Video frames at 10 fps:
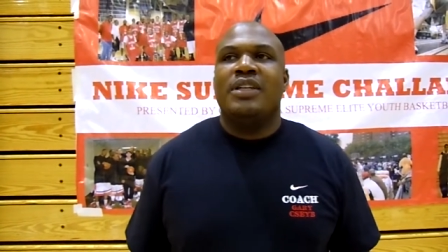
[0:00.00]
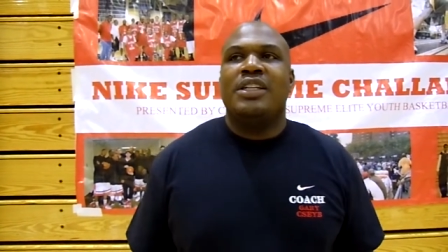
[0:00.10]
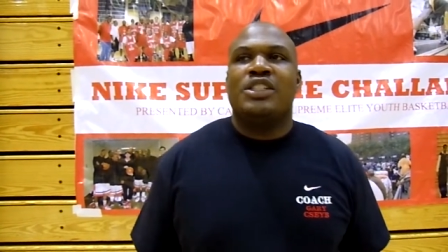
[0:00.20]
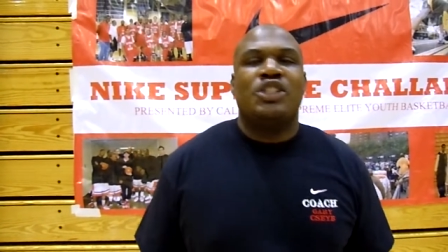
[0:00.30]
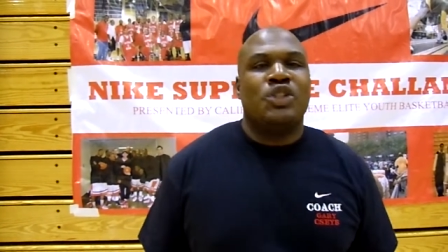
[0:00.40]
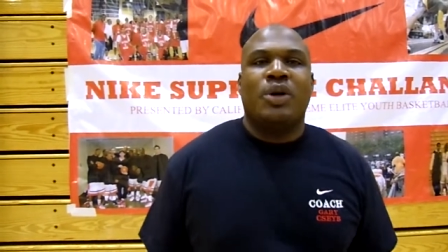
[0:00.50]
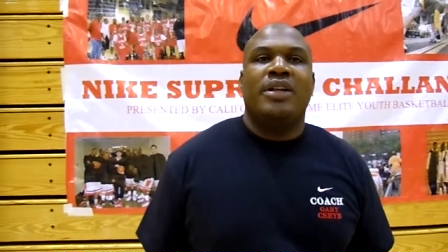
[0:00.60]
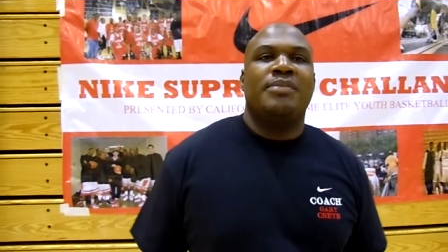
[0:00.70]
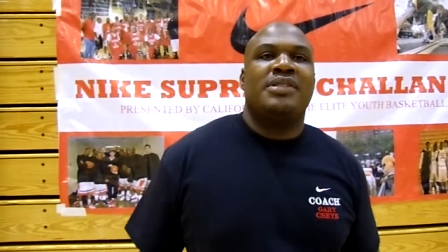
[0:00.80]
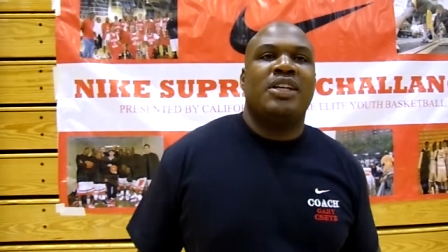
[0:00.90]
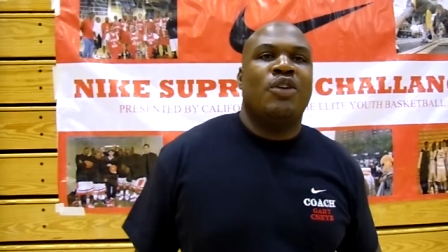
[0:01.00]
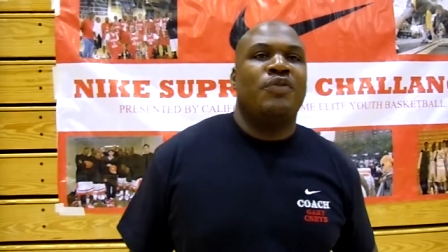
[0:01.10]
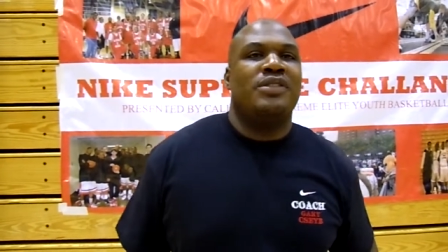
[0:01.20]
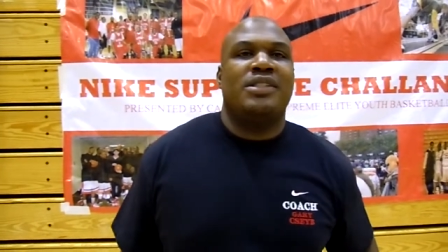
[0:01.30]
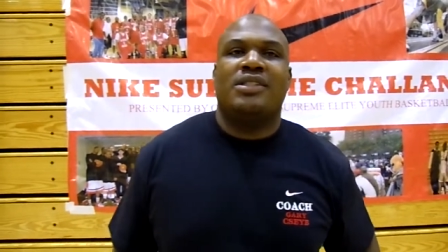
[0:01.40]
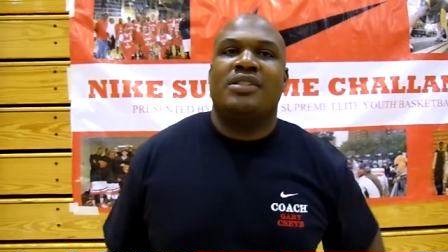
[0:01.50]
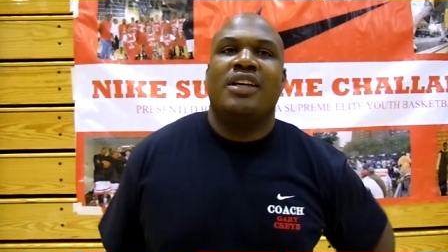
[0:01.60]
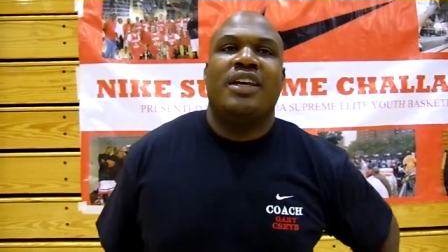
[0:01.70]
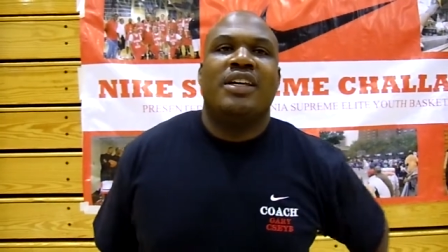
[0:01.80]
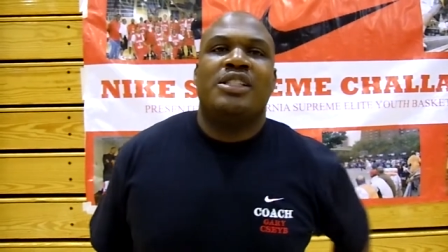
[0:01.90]
he's enjoying himself, and just,
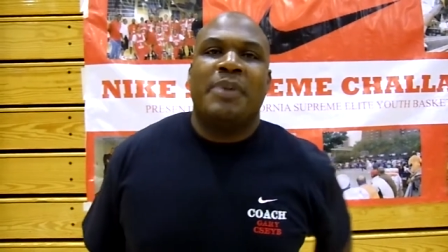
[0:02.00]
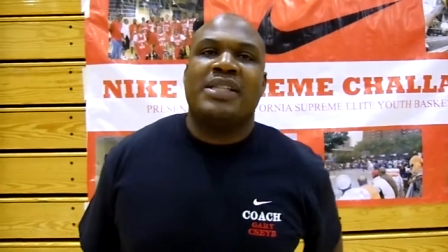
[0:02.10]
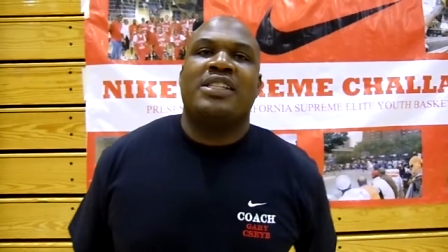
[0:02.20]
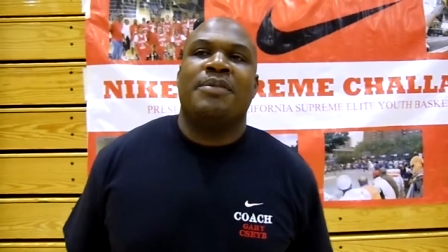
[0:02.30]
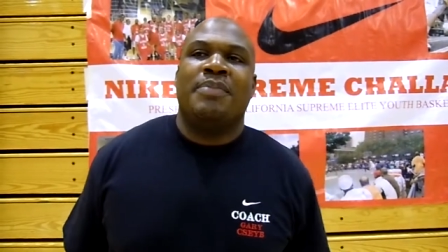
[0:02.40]
especially